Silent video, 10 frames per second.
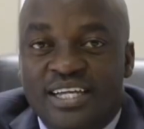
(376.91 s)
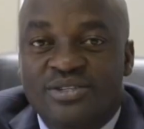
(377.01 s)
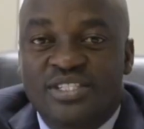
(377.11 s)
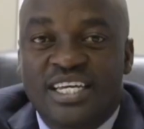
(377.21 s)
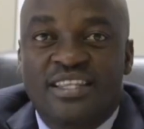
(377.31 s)

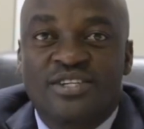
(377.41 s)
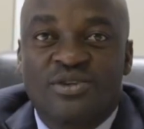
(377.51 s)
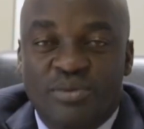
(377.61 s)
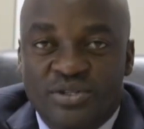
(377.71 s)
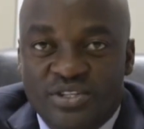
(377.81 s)
in trying to
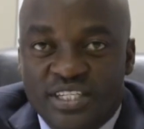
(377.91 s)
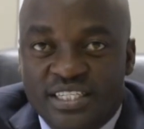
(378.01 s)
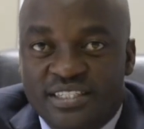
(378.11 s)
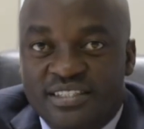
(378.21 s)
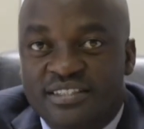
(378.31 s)
determine
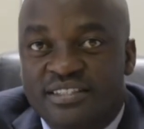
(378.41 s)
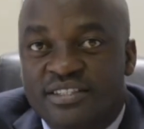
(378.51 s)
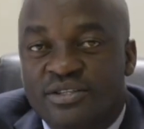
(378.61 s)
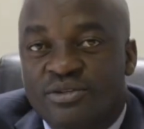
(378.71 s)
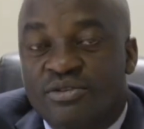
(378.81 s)
how
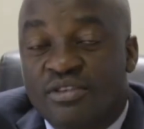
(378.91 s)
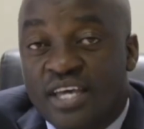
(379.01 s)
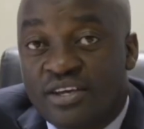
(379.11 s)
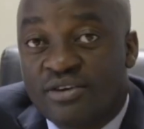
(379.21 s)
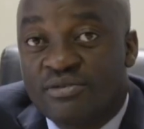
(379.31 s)
to
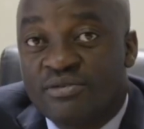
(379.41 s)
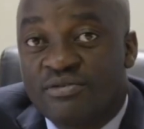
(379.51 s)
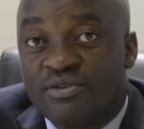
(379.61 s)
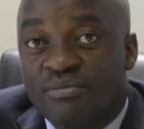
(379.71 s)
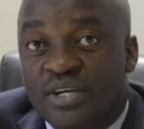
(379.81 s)
allocate
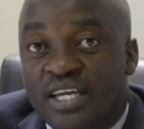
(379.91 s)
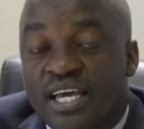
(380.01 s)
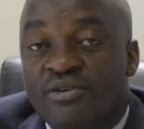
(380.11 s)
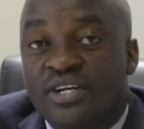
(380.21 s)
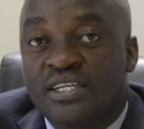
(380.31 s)
the
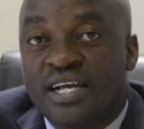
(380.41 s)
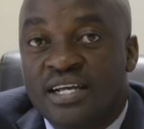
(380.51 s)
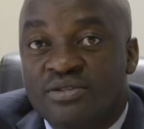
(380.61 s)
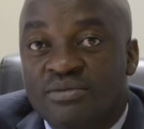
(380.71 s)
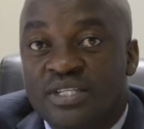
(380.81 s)
capital they
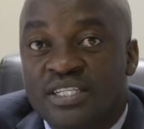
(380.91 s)
have